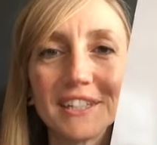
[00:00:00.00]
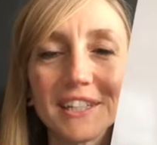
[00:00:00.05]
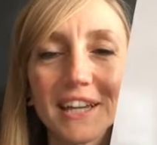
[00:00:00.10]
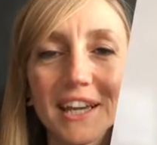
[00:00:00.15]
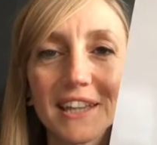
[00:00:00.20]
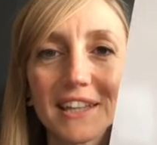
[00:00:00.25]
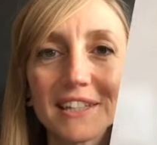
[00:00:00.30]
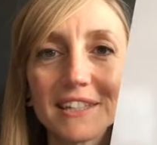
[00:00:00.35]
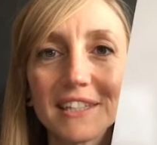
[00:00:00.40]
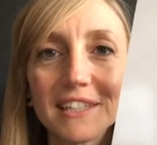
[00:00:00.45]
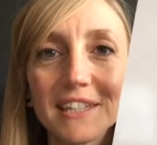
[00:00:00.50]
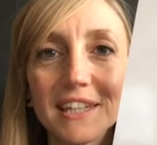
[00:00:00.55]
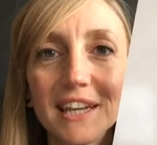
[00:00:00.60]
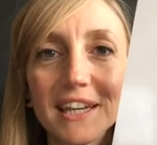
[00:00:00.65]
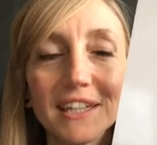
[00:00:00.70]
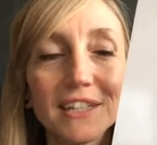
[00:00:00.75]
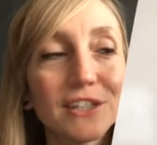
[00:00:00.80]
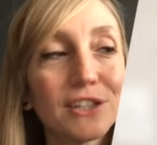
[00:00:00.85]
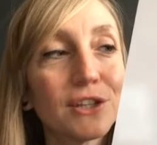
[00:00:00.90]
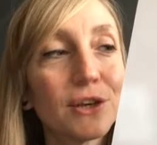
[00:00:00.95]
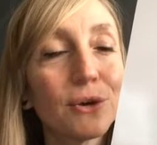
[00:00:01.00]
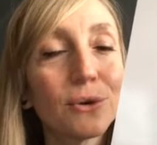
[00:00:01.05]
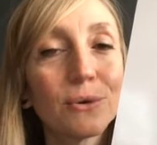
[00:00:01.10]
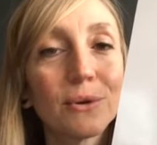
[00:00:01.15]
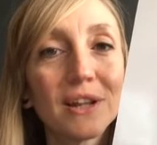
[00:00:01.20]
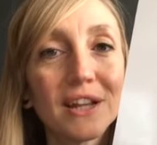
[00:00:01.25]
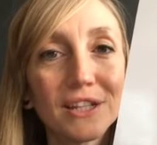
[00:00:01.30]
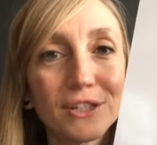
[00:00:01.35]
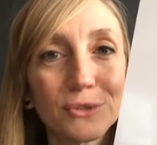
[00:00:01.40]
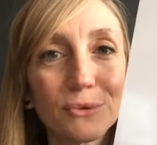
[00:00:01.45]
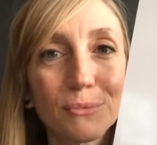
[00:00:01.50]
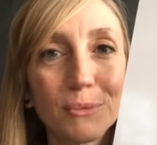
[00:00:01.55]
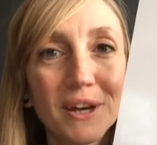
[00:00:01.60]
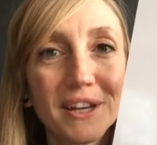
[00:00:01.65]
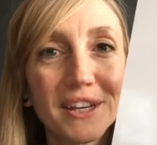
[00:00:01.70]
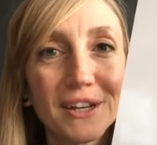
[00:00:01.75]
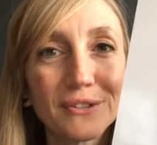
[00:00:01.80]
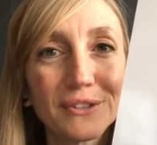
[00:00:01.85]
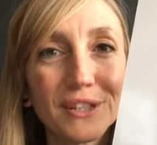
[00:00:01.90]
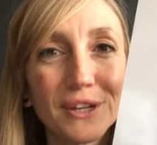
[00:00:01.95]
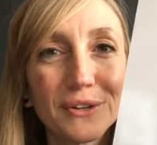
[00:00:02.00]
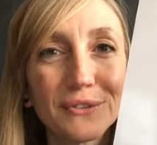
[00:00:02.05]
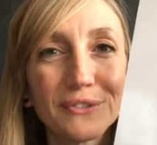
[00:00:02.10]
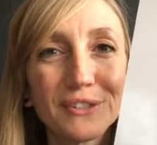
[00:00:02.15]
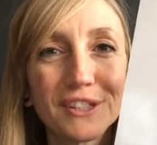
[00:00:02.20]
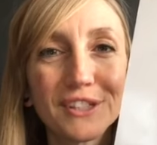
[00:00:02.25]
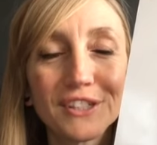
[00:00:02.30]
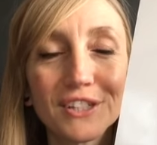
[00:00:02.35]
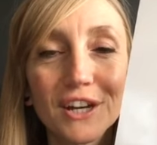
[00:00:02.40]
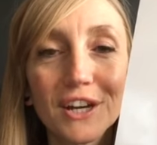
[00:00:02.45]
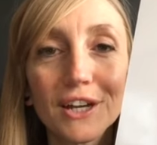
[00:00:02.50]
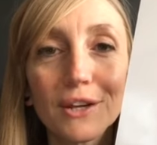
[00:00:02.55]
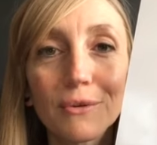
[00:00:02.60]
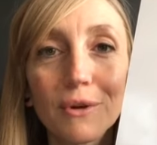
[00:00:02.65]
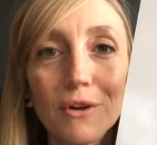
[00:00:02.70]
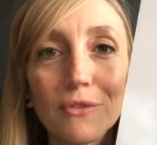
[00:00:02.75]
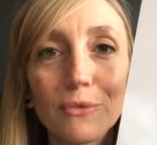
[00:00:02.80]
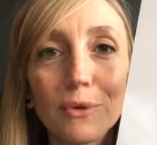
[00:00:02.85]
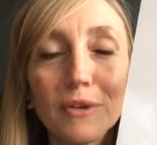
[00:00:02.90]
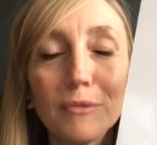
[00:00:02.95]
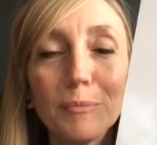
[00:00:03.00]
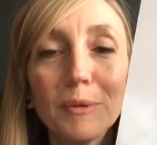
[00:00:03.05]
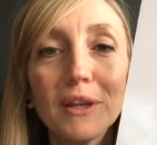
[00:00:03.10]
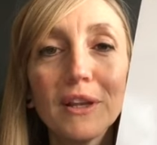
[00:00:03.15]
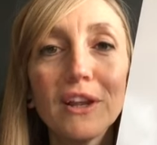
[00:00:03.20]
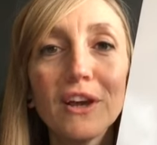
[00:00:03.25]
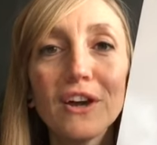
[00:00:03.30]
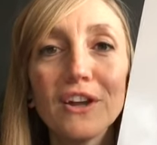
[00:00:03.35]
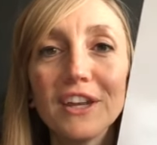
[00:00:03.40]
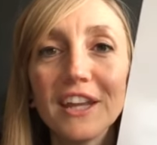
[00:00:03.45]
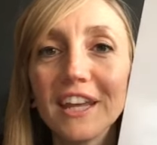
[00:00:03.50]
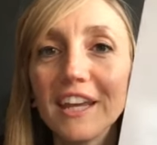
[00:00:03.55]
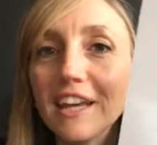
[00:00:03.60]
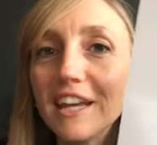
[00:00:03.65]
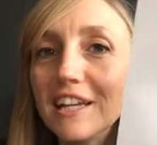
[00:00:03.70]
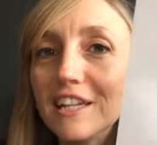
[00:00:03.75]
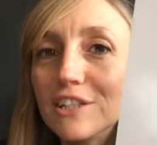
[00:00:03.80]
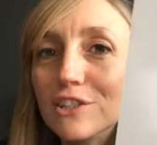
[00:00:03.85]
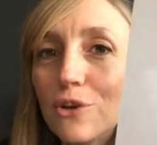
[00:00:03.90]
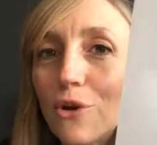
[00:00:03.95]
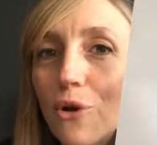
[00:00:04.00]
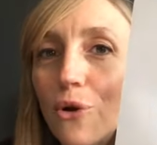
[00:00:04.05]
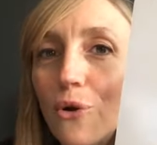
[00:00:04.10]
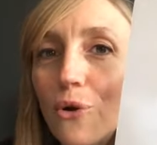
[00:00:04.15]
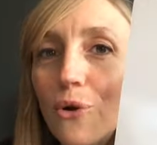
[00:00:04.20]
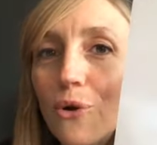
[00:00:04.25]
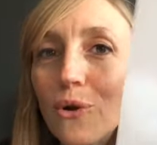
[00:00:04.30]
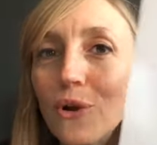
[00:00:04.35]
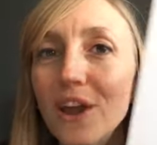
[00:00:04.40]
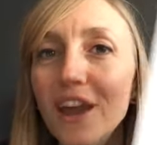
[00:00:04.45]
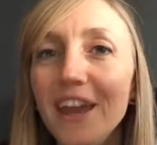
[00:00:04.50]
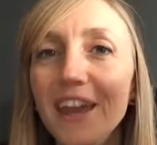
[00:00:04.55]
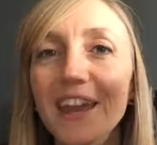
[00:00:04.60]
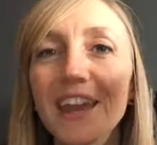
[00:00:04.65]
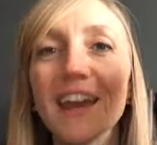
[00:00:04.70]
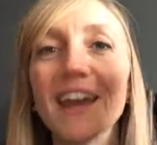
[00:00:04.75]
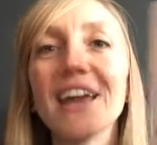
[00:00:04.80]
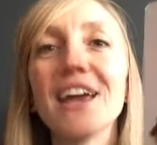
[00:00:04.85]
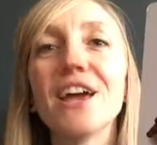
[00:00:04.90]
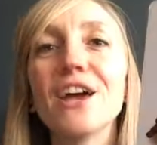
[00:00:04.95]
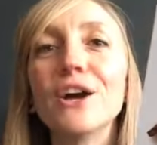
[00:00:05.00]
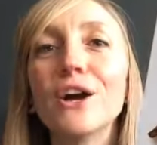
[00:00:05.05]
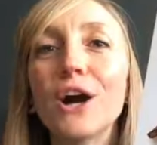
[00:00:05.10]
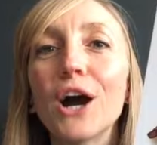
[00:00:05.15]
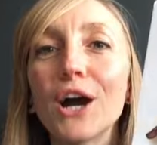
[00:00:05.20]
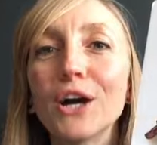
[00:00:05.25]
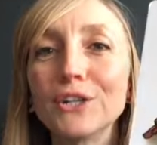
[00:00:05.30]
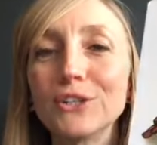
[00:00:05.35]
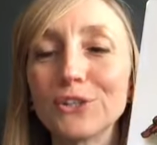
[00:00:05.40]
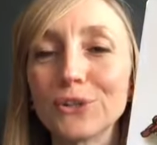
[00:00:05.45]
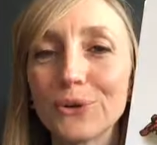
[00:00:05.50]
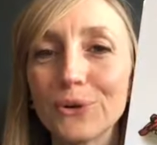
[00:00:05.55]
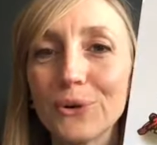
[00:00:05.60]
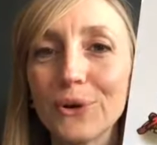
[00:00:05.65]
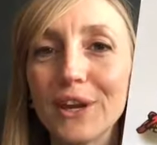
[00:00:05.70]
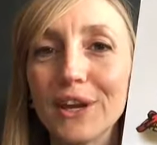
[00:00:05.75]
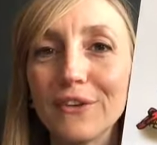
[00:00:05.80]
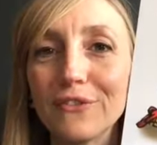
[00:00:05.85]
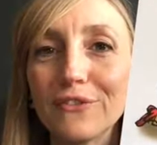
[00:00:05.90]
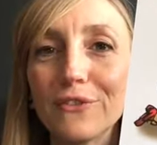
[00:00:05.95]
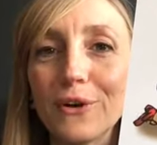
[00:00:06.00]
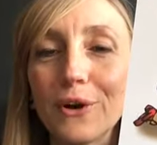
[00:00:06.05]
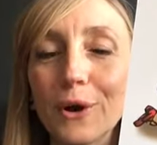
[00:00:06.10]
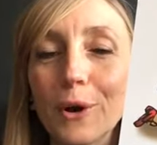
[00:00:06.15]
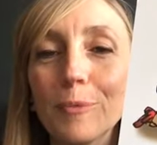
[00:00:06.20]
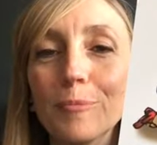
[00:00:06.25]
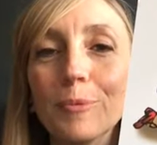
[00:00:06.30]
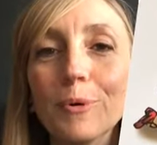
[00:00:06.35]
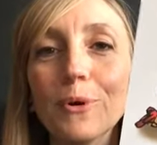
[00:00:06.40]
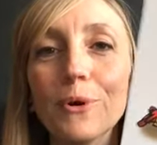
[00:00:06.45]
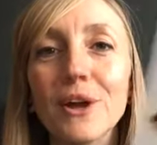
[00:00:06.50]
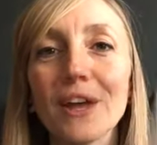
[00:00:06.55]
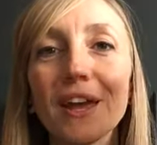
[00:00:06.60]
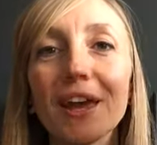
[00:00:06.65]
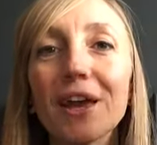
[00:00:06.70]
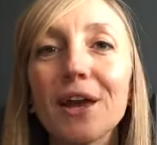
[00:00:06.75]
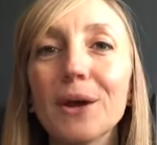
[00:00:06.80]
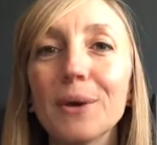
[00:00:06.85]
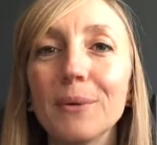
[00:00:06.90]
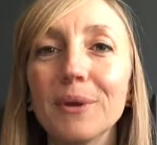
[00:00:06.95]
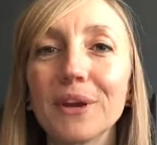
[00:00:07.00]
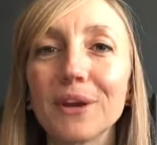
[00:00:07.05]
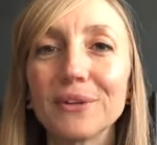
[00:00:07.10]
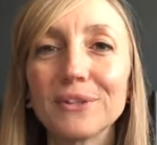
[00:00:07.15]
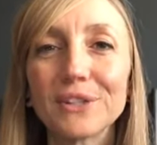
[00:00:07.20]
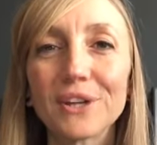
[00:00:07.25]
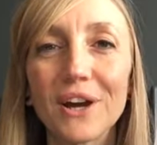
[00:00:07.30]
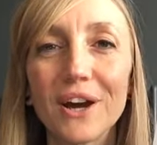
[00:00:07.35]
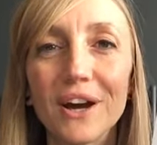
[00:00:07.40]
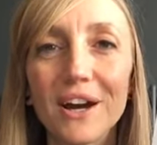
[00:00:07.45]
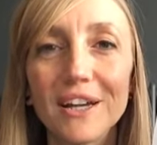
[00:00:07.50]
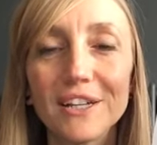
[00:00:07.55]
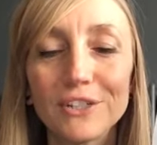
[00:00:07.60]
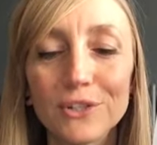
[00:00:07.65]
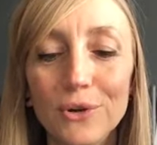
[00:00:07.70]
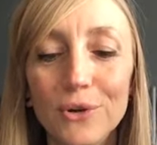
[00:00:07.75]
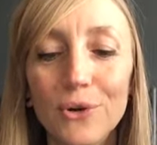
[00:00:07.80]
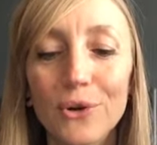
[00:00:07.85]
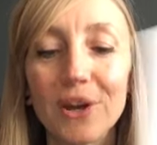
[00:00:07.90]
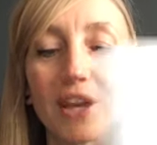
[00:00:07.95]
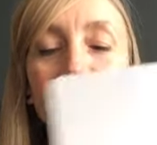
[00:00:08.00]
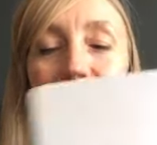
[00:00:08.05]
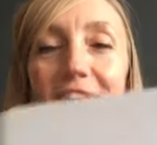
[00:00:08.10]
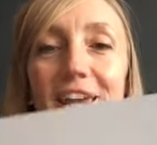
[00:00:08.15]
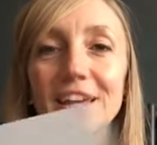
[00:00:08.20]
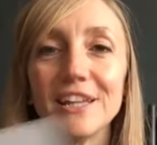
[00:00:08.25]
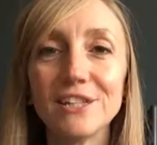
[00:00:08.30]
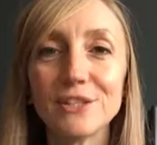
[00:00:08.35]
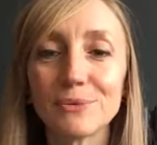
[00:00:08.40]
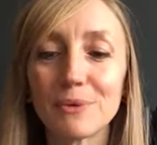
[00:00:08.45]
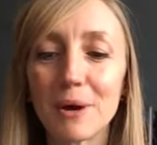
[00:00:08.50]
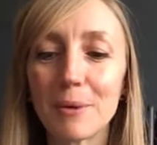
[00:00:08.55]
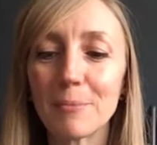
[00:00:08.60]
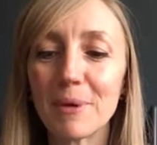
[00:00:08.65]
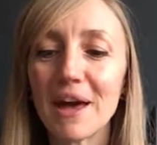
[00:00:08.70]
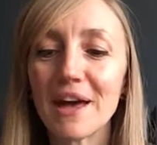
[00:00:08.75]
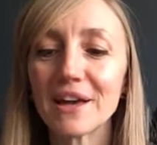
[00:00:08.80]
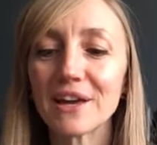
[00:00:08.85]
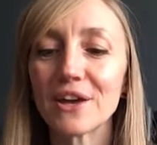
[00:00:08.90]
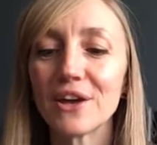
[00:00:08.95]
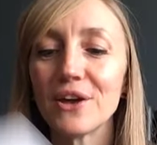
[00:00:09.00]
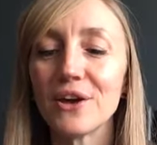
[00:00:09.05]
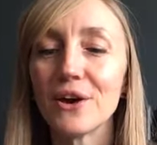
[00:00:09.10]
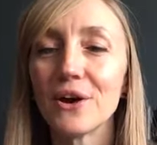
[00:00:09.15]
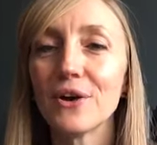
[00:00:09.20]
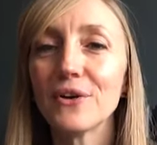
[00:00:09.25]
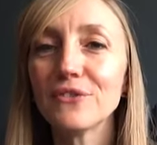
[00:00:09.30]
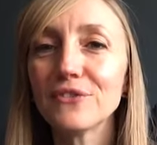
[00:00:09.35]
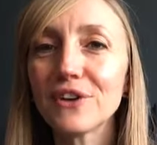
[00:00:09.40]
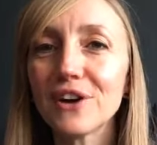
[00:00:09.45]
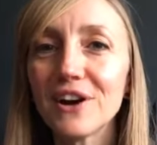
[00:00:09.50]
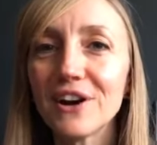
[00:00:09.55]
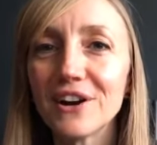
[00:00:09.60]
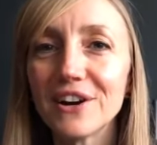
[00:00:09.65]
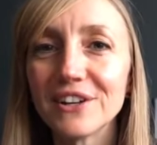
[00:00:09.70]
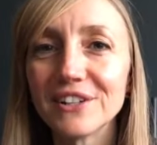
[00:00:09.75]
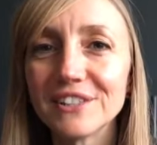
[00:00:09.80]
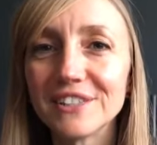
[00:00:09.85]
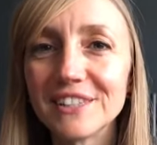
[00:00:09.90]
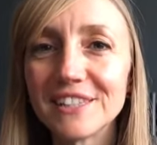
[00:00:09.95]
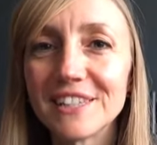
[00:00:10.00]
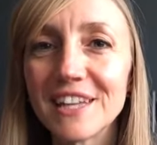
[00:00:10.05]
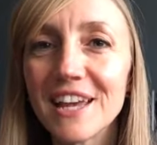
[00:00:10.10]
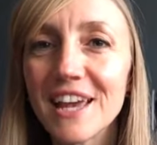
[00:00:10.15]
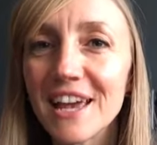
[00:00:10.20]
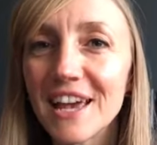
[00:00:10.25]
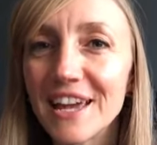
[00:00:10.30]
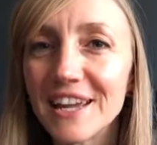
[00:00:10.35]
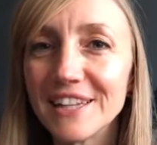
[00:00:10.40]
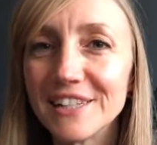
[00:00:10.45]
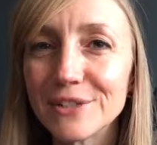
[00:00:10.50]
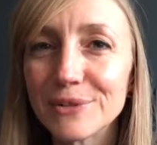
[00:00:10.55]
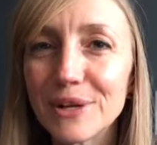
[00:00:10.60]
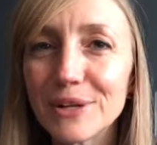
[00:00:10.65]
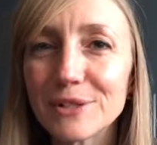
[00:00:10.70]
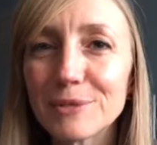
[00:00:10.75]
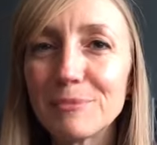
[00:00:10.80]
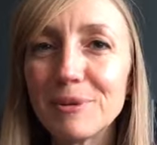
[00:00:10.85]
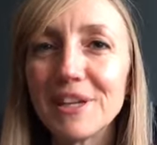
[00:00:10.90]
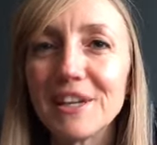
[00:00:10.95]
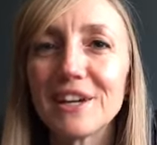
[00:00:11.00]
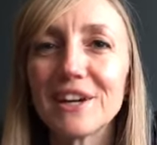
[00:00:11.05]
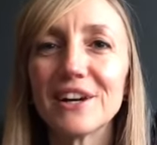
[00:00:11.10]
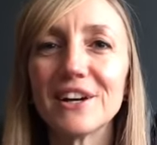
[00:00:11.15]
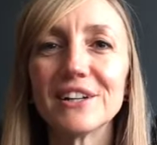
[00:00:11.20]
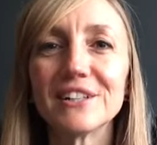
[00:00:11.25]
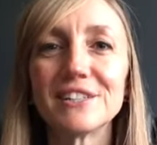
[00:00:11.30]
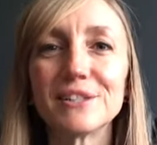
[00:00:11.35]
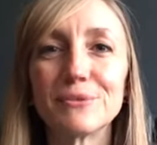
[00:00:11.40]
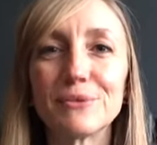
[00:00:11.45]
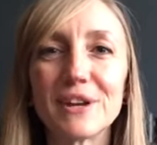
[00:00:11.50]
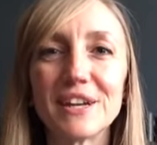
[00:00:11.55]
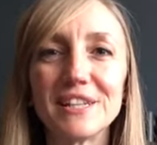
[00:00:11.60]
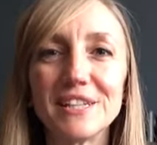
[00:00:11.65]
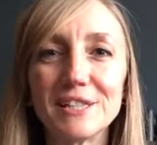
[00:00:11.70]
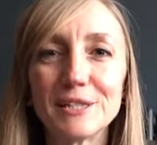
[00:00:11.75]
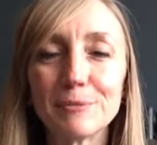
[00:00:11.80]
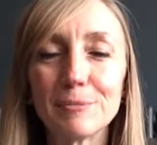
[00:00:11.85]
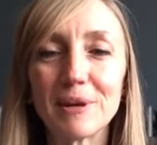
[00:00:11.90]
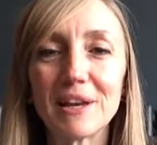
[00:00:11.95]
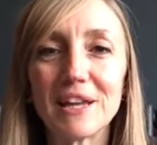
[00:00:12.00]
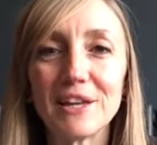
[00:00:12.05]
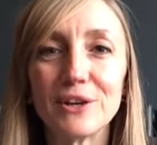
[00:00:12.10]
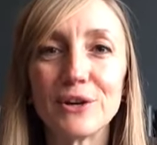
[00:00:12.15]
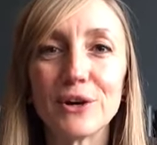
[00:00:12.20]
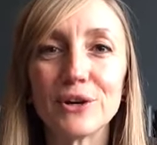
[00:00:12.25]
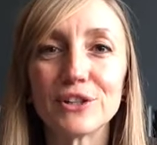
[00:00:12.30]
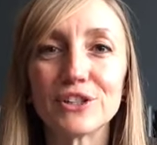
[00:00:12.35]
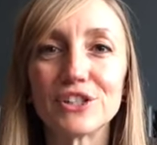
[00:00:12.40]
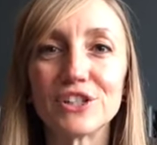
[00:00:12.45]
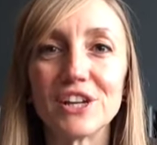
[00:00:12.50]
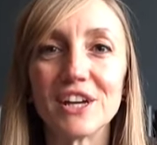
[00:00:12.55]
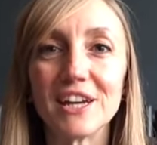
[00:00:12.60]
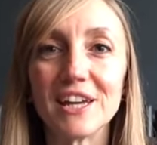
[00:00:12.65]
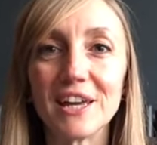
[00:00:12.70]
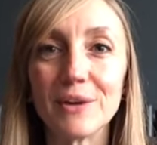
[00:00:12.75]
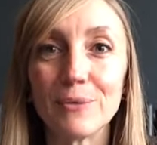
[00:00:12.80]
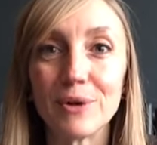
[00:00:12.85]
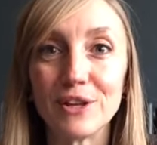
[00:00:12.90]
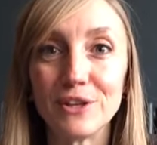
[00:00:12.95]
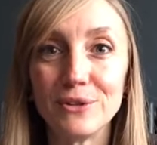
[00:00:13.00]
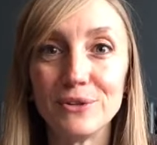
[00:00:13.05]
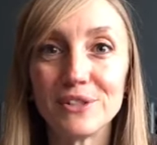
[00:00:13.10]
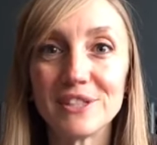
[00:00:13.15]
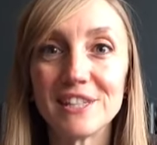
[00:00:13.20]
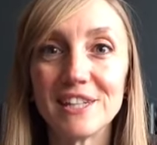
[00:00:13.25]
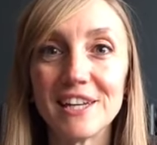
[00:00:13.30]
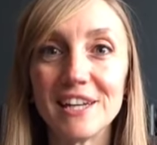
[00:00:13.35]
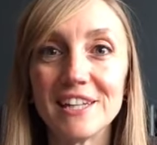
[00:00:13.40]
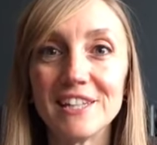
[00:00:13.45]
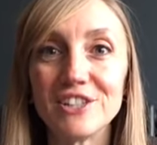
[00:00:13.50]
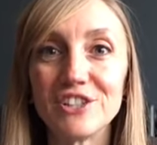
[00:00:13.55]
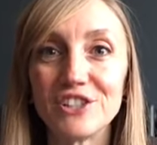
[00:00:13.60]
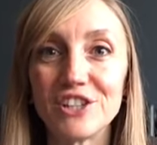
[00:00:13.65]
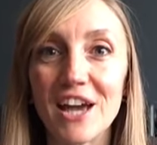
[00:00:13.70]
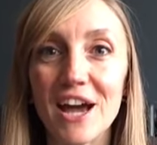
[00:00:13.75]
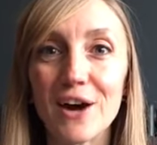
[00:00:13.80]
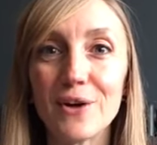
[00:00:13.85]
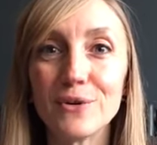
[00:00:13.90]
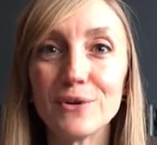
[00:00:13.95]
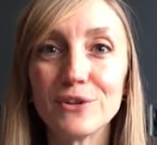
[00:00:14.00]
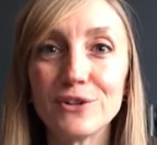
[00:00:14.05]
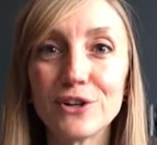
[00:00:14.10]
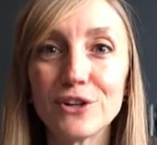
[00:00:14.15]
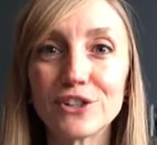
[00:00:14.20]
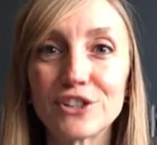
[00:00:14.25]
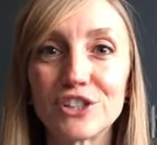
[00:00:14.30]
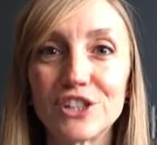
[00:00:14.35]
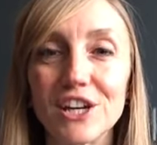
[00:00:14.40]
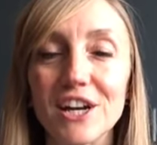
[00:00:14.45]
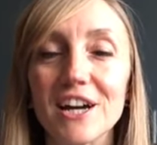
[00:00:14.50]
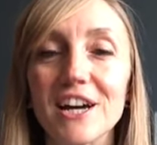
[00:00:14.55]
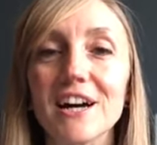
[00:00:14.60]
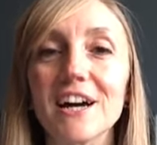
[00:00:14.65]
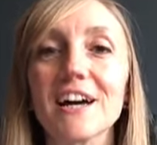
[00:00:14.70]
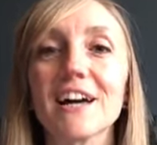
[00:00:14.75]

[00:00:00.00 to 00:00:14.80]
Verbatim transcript: together today, so let's remind ourselves the digraph we've been learning is oi, a toy for a boy. We're going to hide oi into our pack of cards and 12 speed cards ready to play gotcha. When you see it, shout gotcha.